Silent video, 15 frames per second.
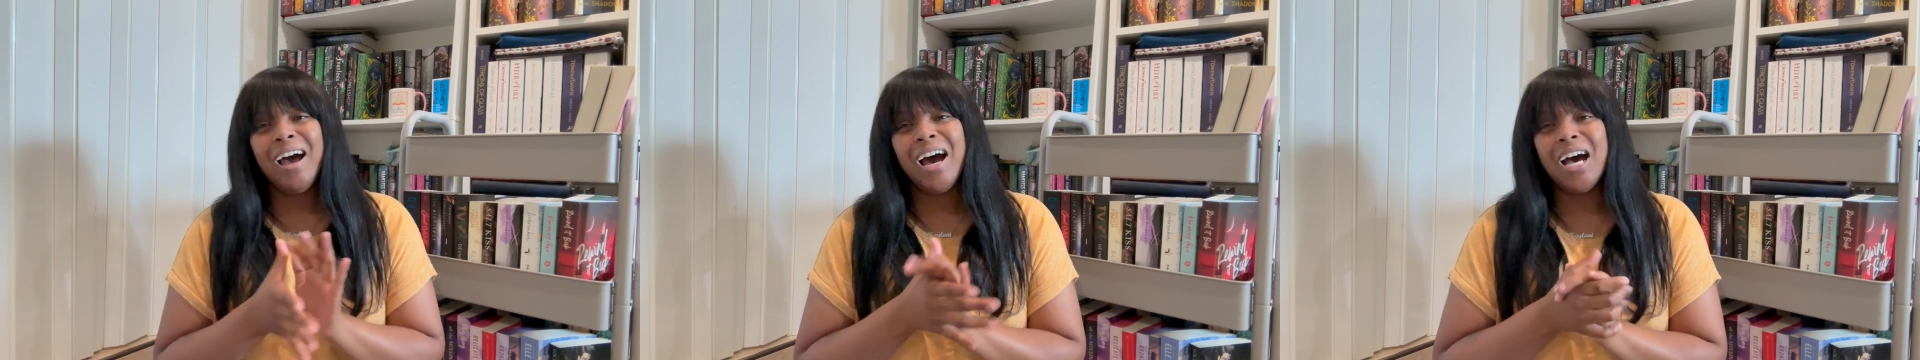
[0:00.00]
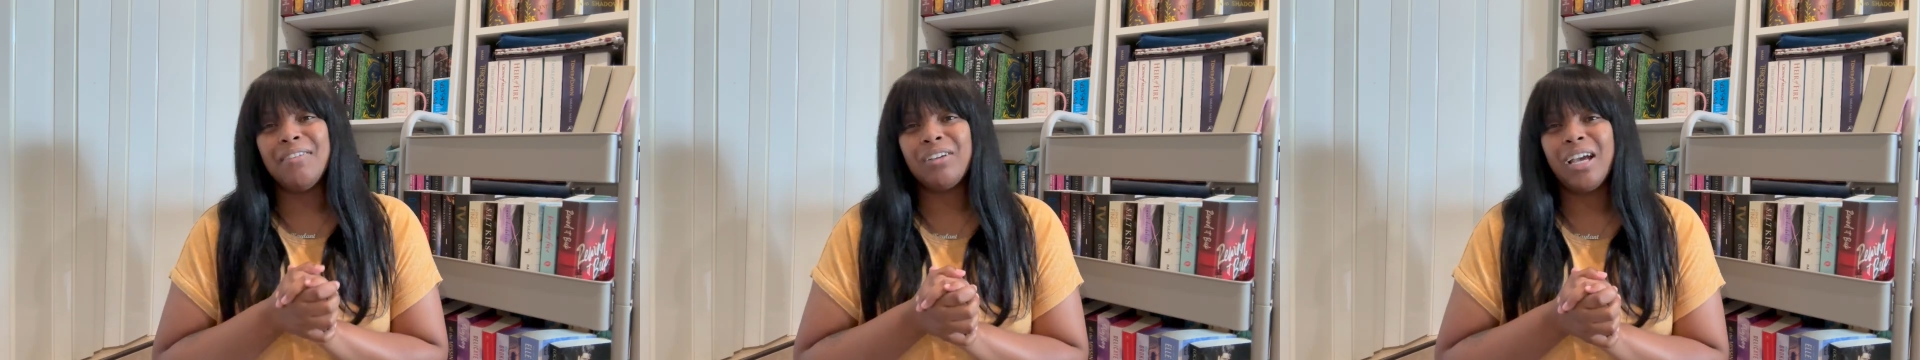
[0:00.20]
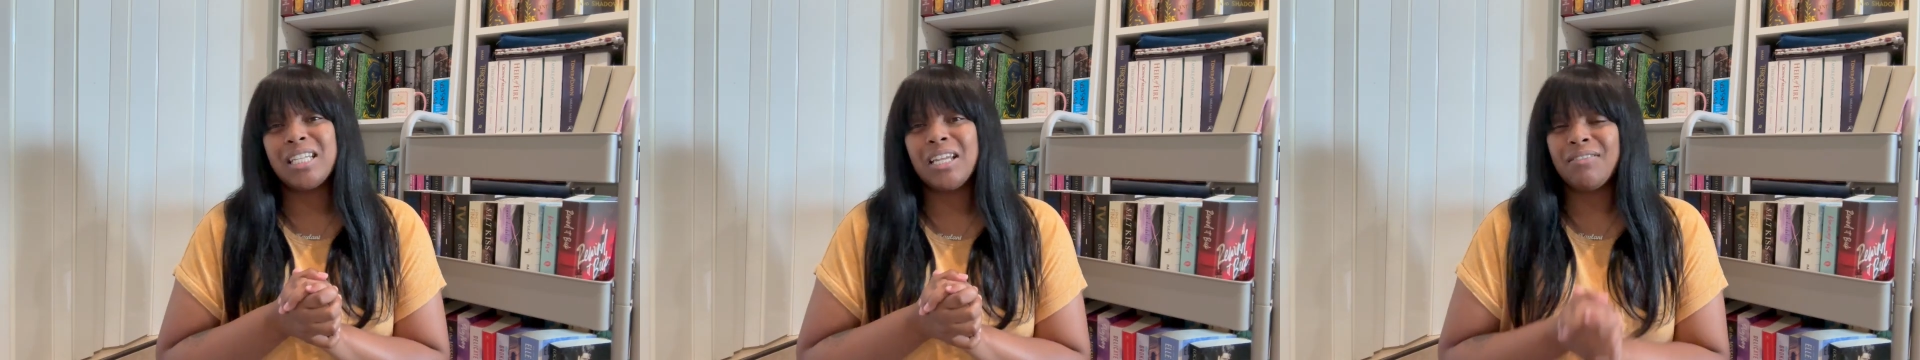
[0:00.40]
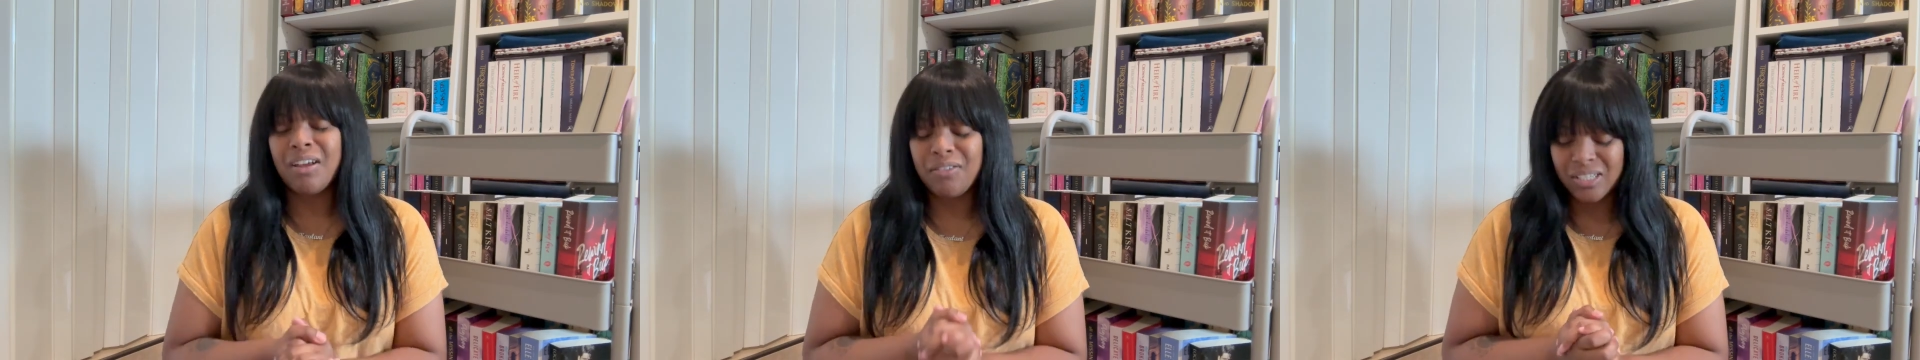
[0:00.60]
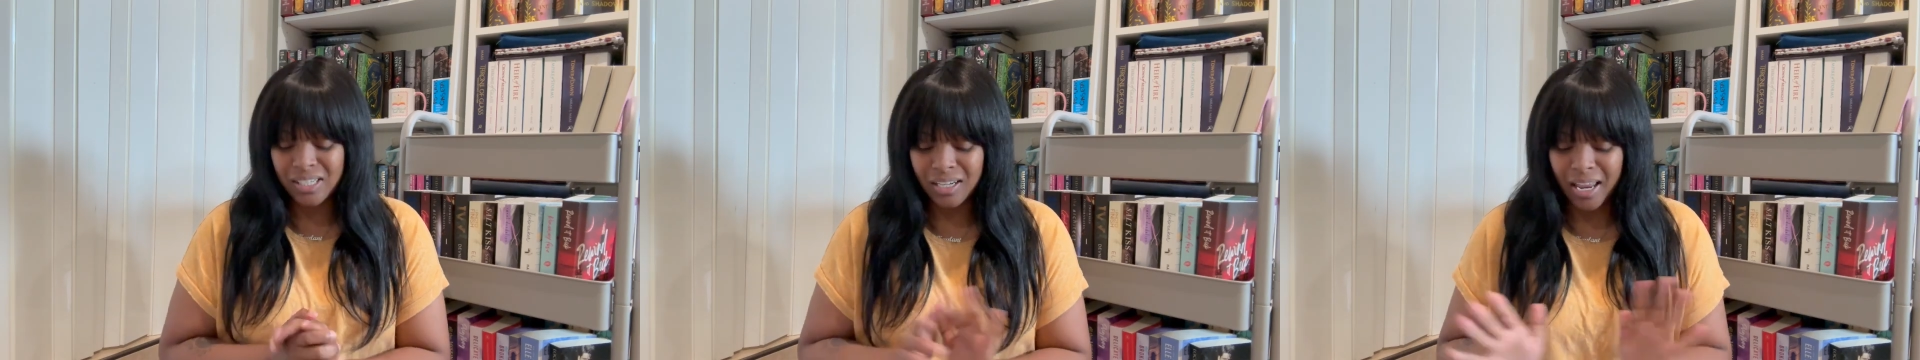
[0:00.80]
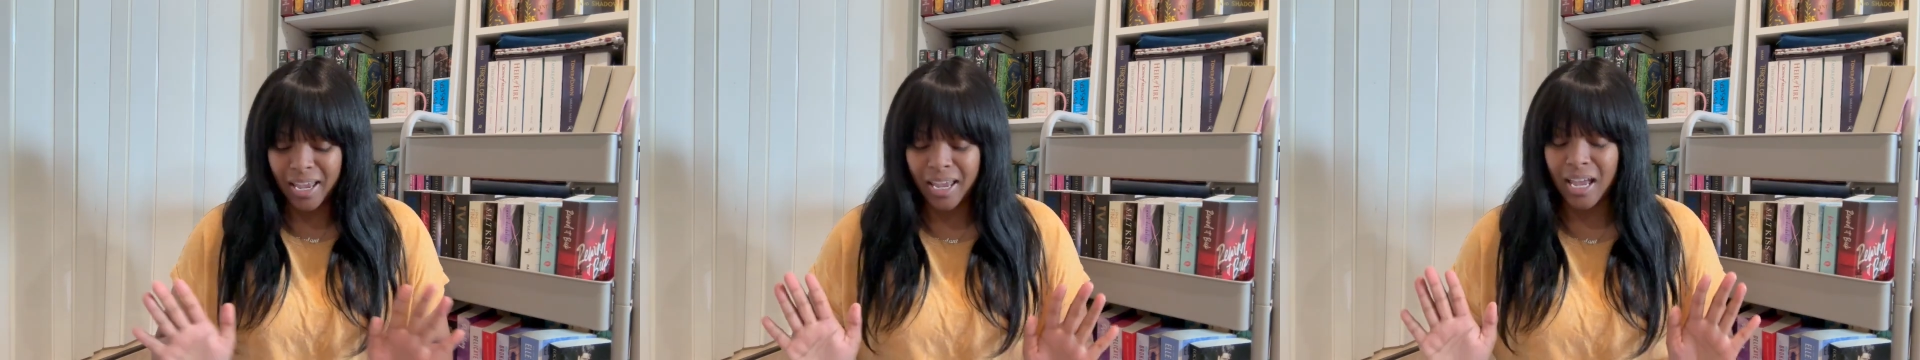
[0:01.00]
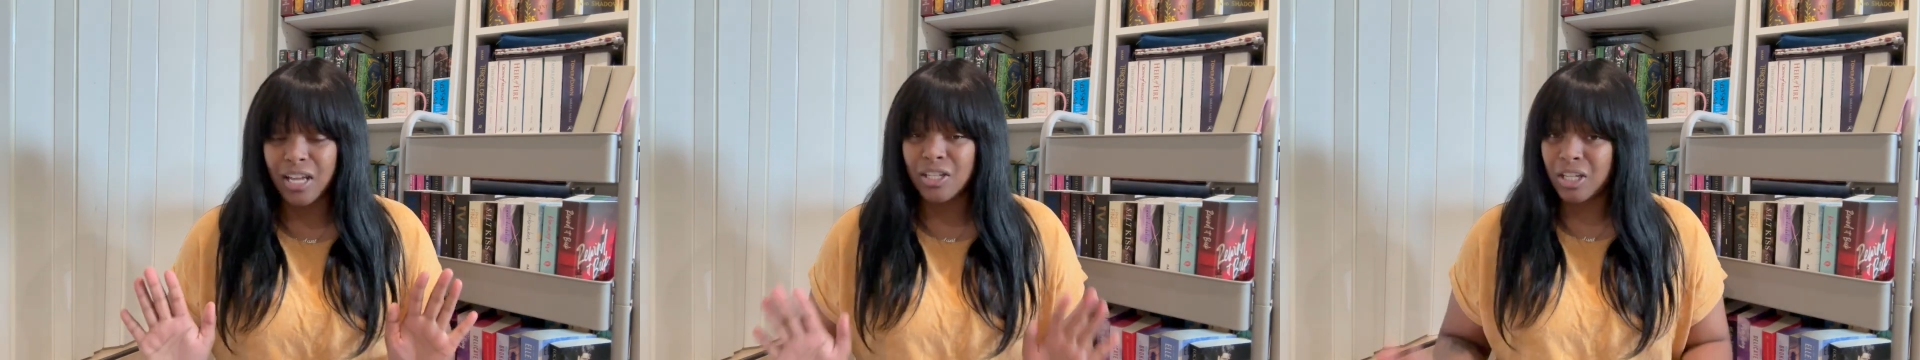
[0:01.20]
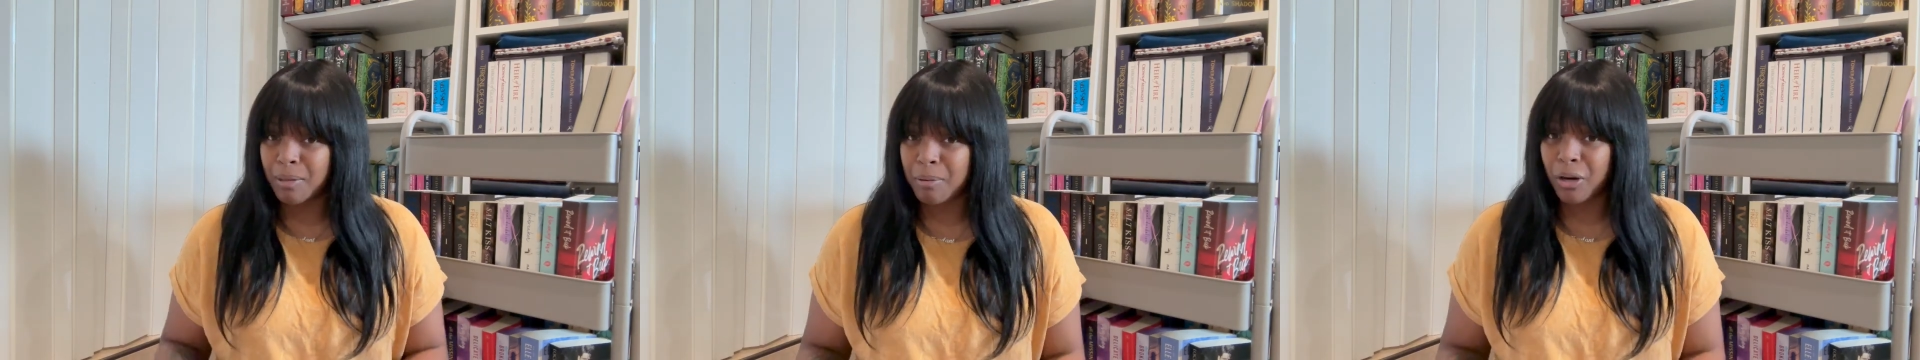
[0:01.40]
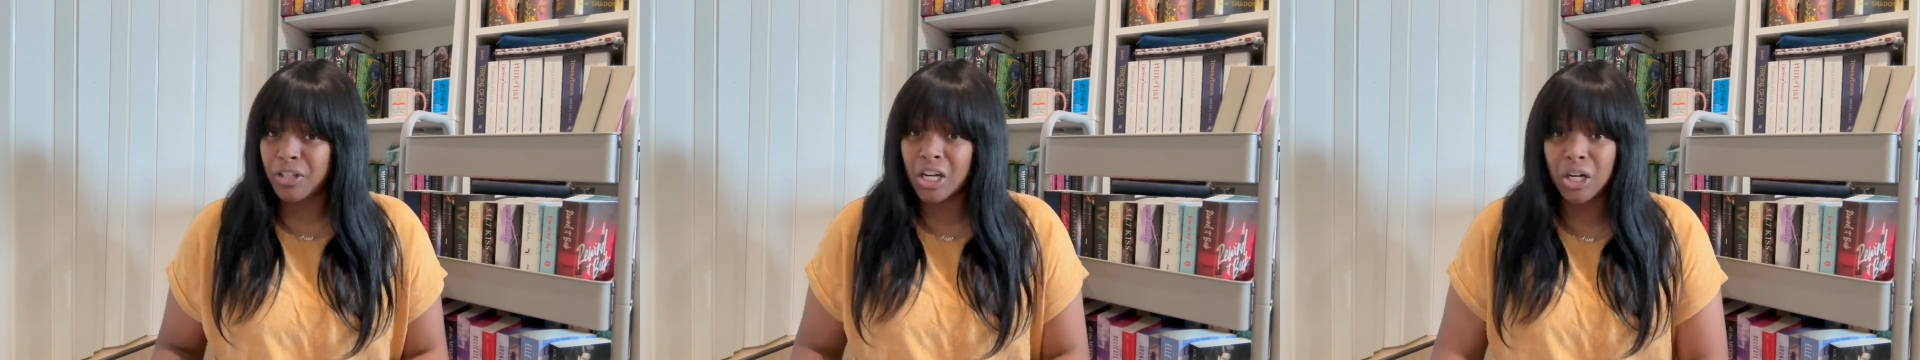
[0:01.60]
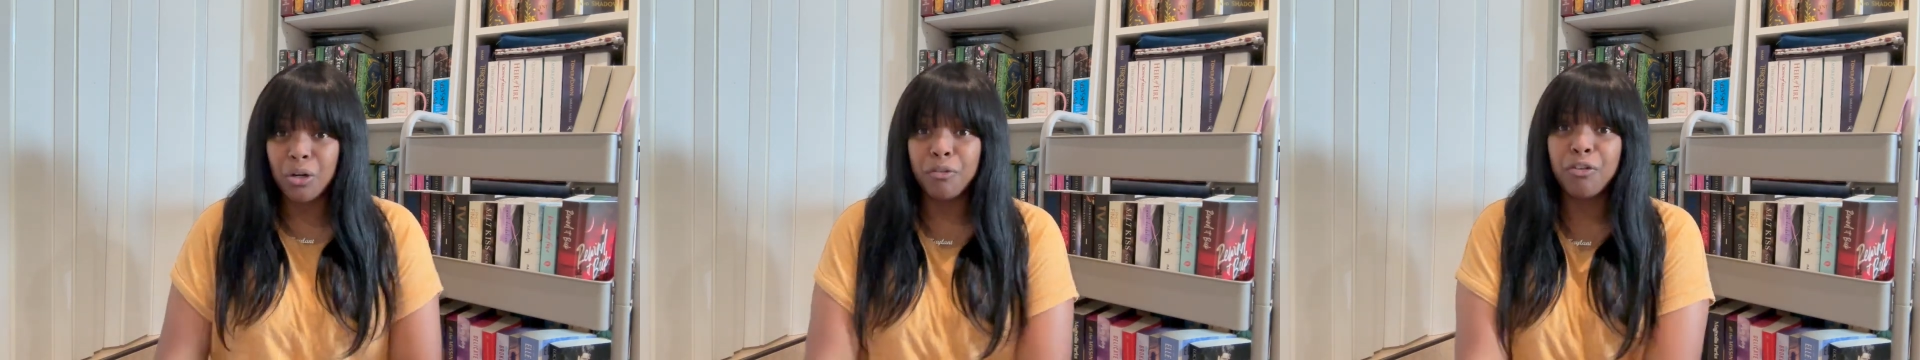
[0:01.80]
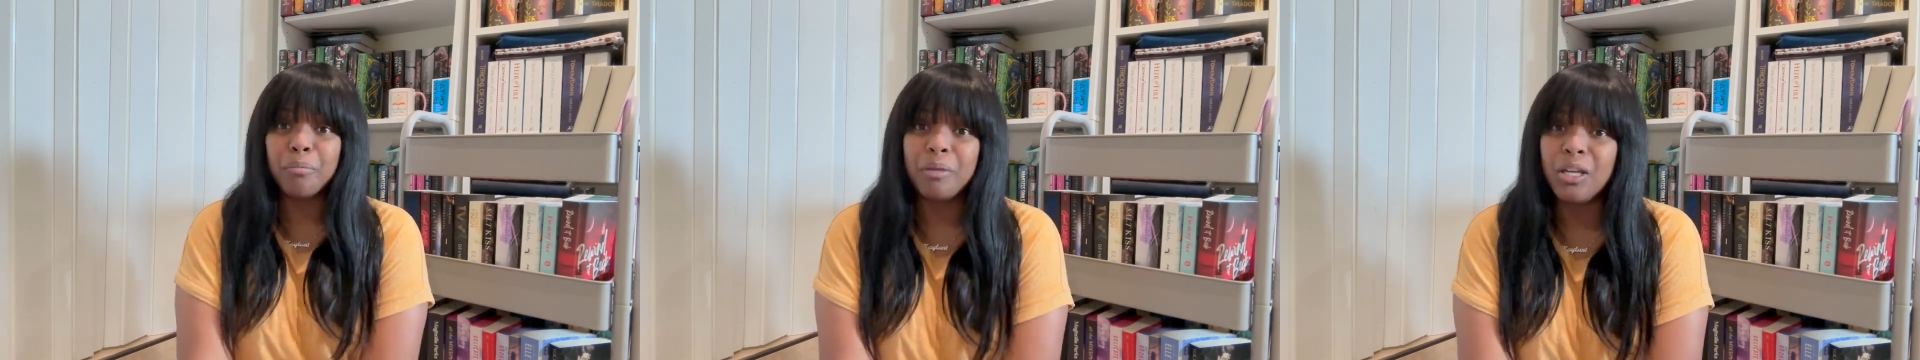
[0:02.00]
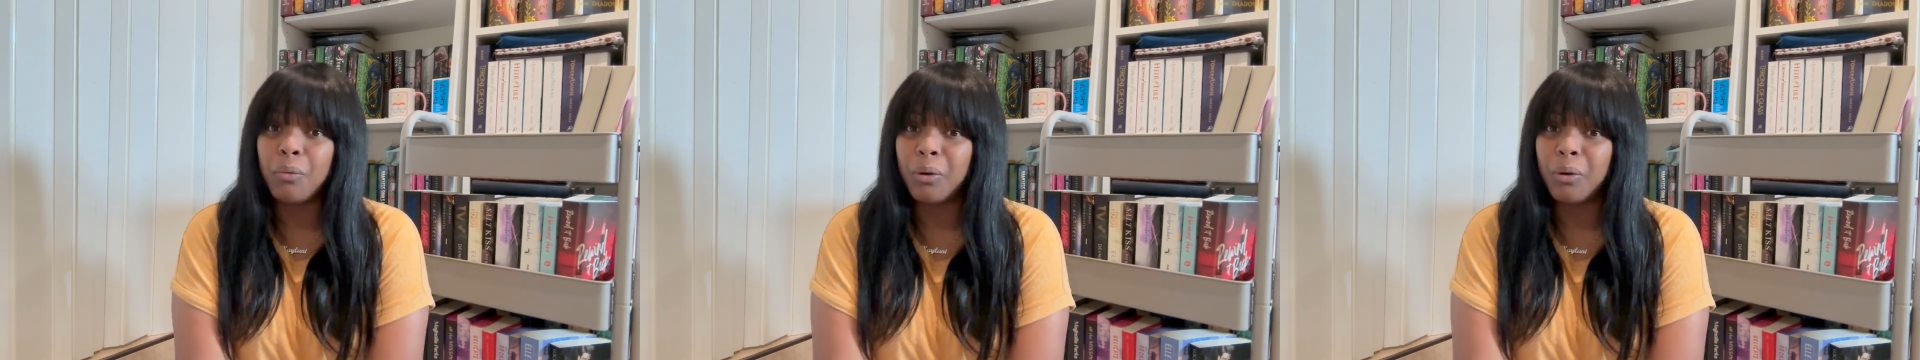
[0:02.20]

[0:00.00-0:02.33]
If you guys have never seen a TBR tarot from me,